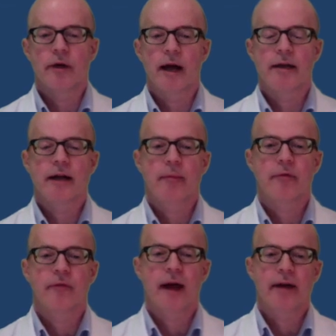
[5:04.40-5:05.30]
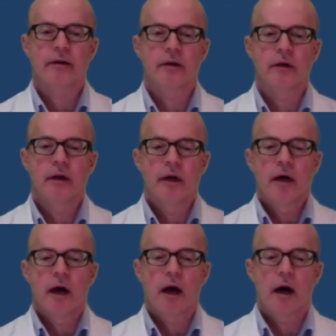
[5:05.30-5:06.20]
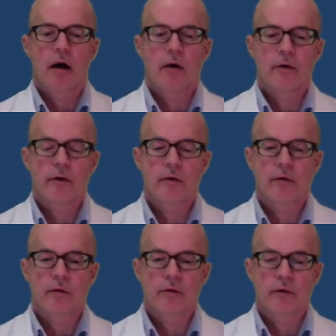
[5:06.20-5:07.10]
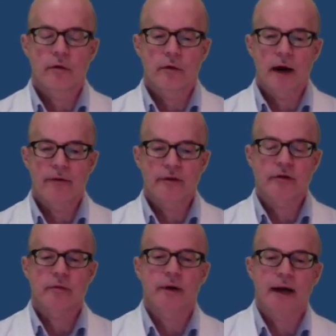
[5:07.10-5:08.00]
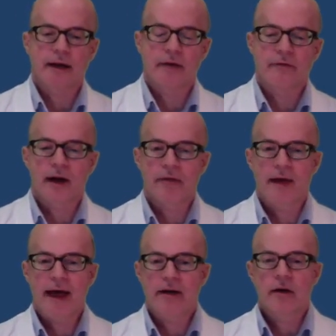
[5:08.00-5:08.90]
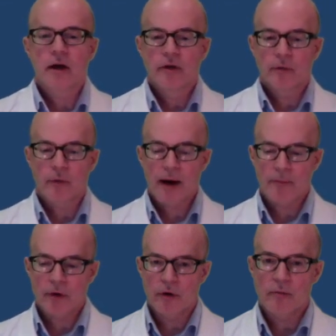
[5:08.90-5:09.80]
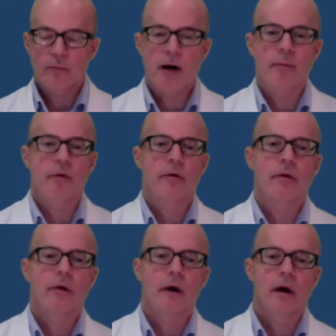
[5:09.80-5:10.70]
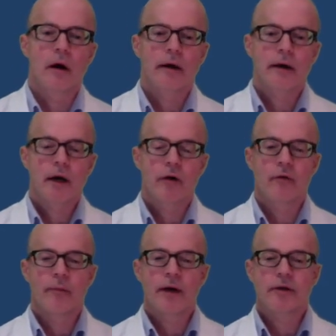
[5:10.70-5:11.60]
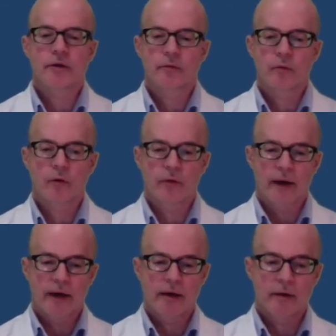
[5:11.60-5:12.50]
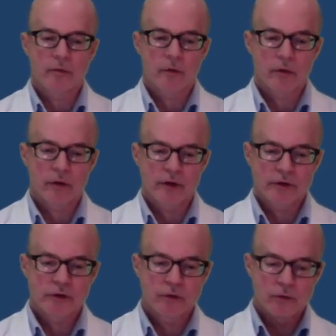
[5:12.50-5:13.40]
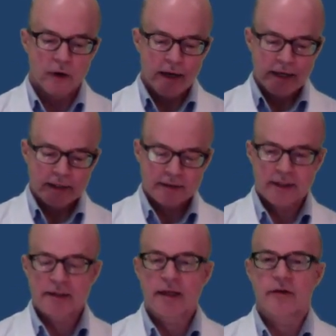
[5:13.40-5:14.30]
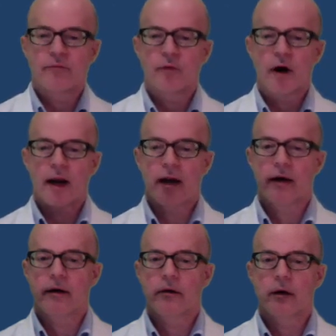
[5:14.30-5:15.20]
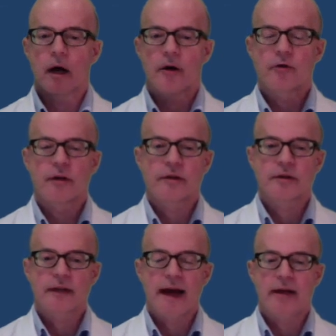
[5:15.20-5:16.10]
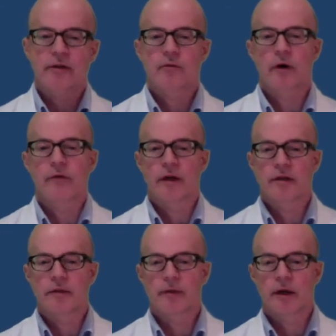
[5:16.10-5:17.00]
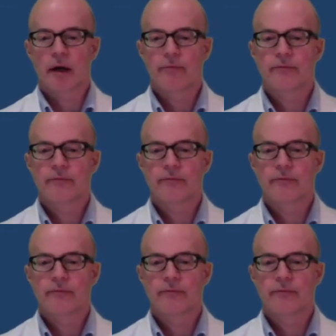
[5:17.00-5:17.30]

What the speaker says: to be on top of that, and you'll obviously be identifying that. The proper care of the patient will ensue. CT of brain, treat the status, whatever needs to be done.